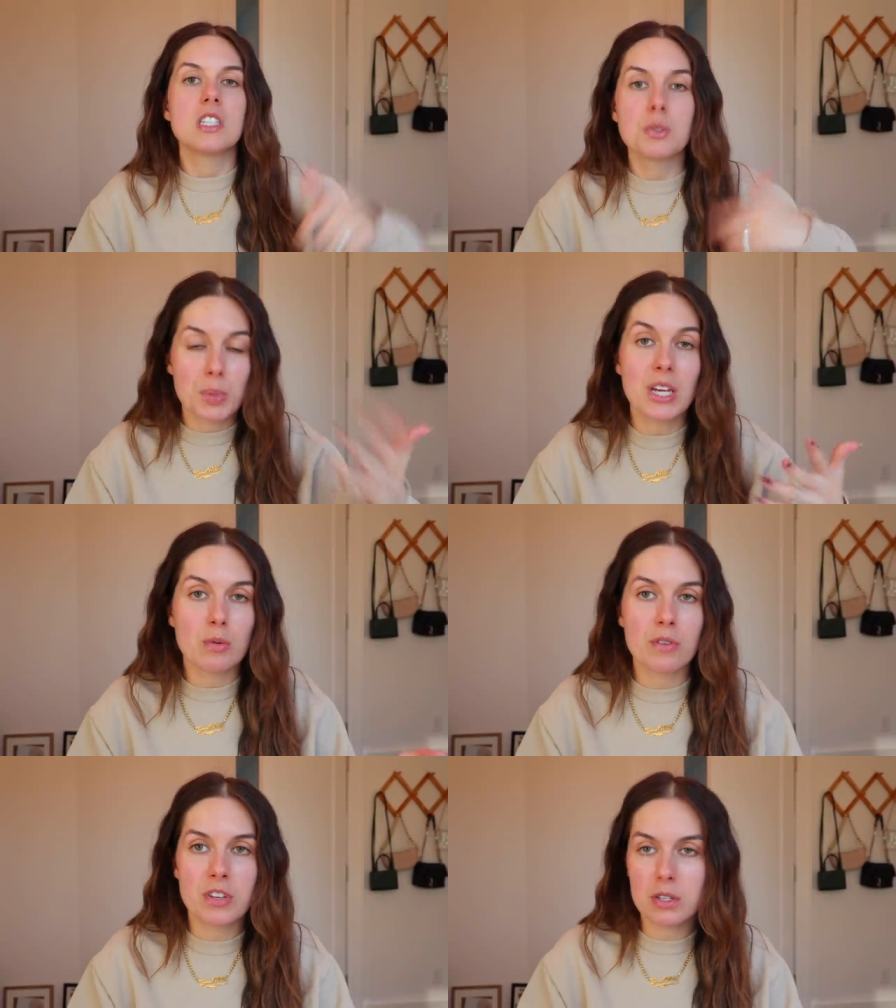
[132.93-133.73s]
speed
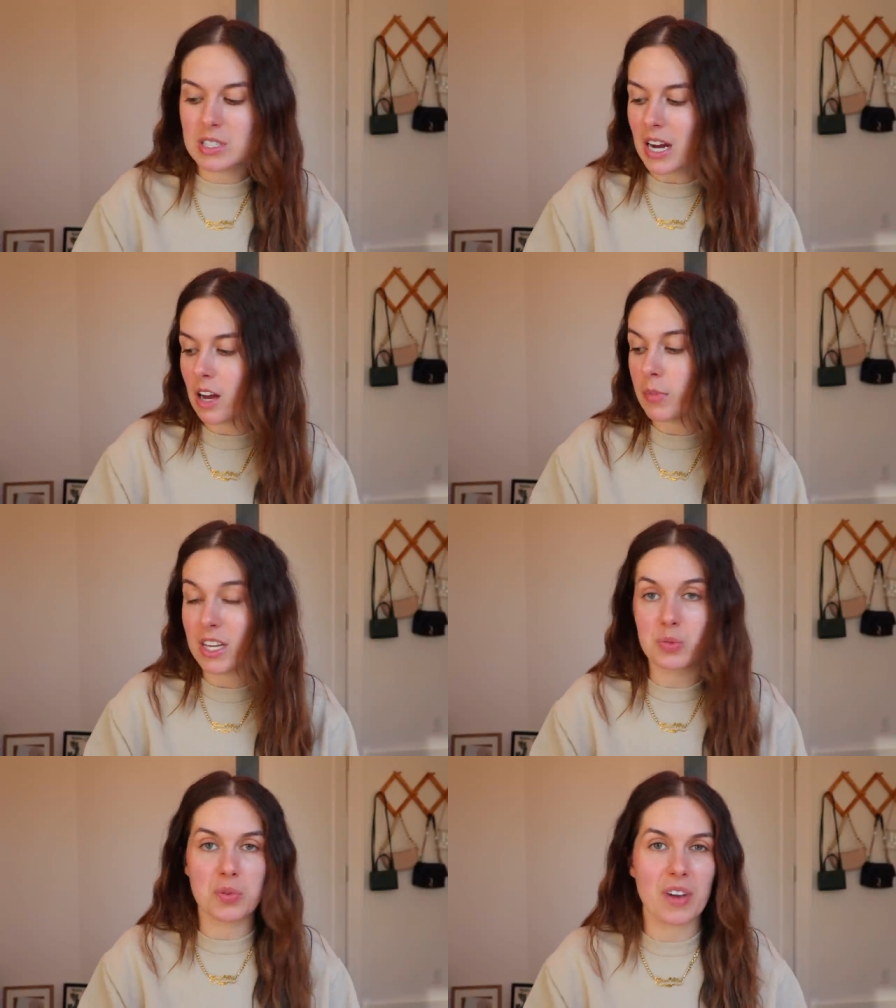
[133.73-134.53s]
review style
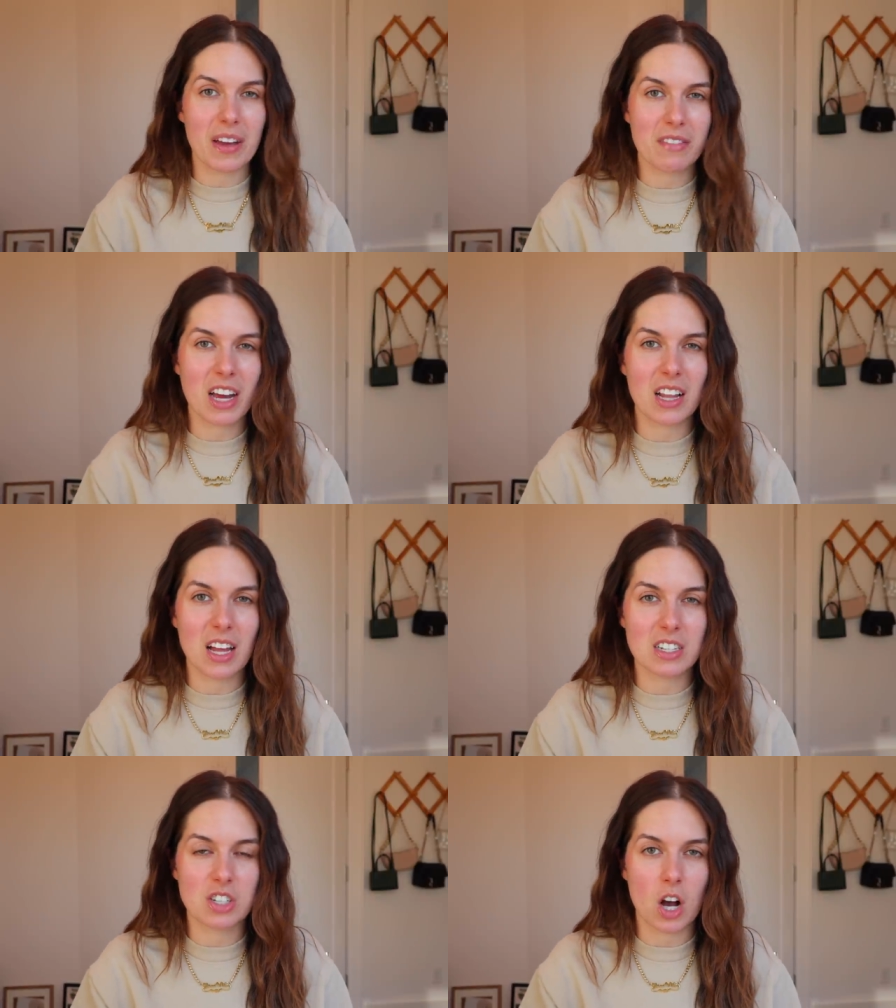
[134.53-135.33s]
because we've kind of got a
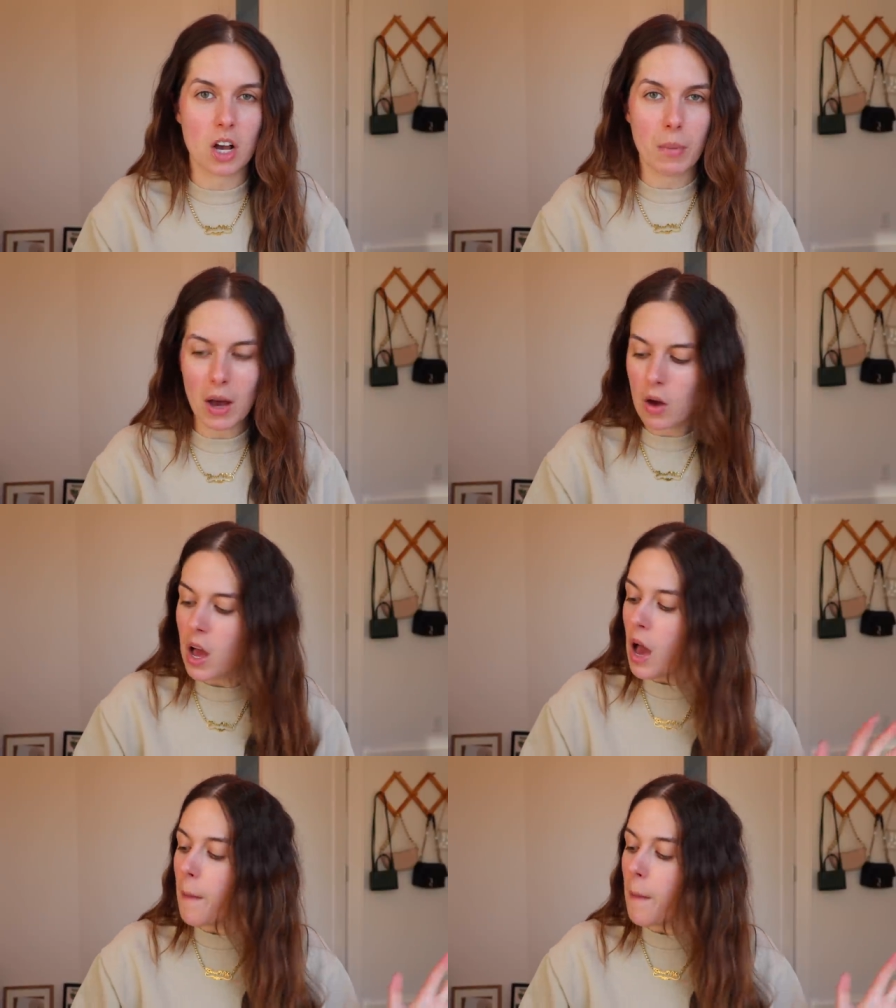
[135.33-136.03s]
lot to talk about.